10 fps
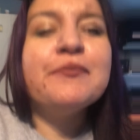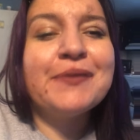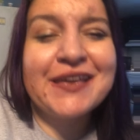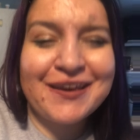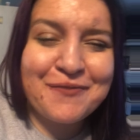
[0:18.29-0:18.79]

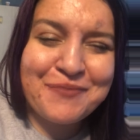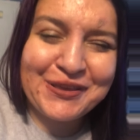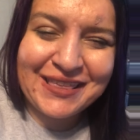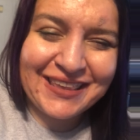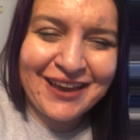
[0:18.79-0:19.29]
be
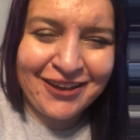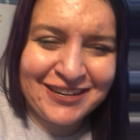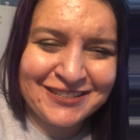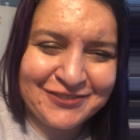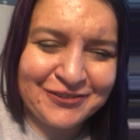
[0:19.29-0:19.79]
completely
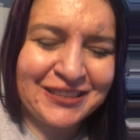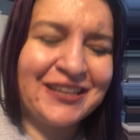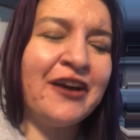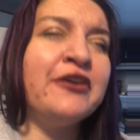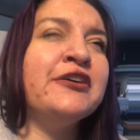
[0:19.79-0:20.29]
honest with
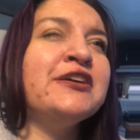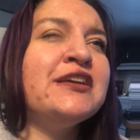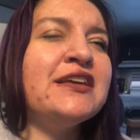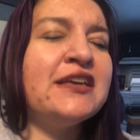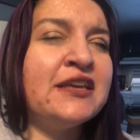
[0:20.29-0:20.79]
y'all.
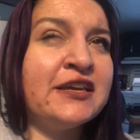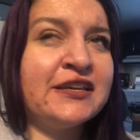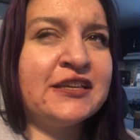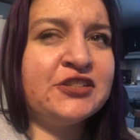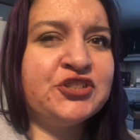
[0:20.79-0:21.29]
It
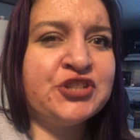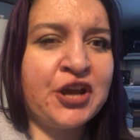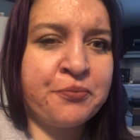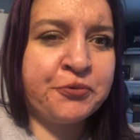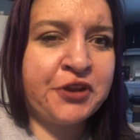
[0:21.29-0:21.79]
gets
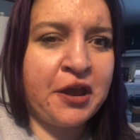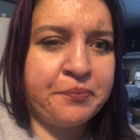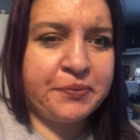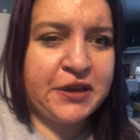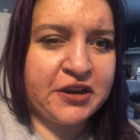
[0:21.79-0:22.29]
jumbled
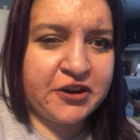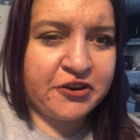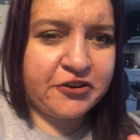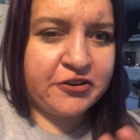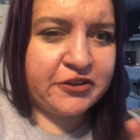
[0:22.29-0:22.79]
up
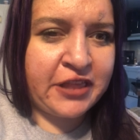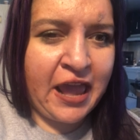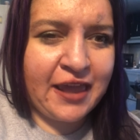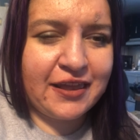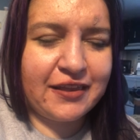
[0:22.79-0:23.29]
here,
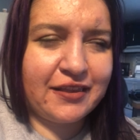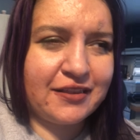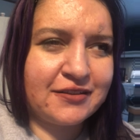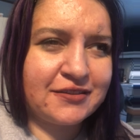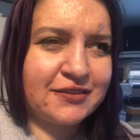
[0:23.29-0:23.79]
like,
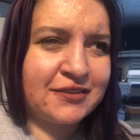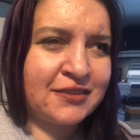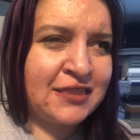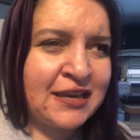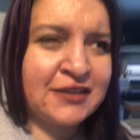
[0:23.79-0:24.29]

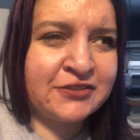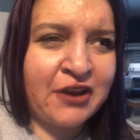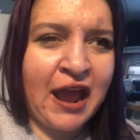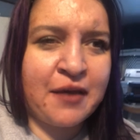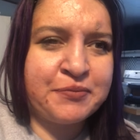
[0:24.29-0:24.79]
things
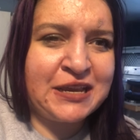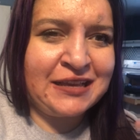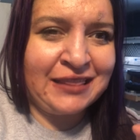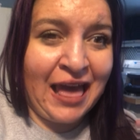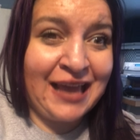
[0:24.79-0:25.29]
are
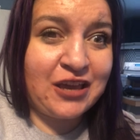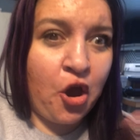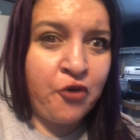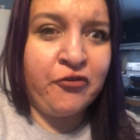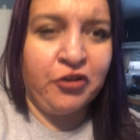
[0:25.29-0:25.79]
happening, like,
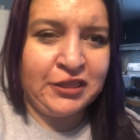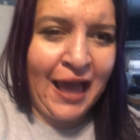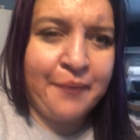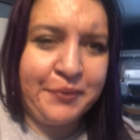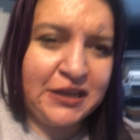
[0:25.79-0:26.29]

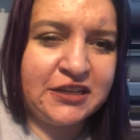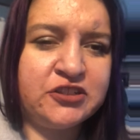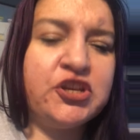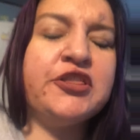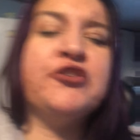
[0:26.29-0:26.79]
overlapping
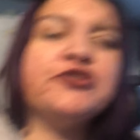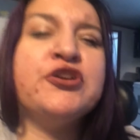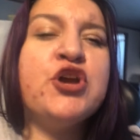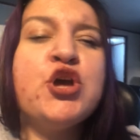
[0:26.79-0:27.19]
each other.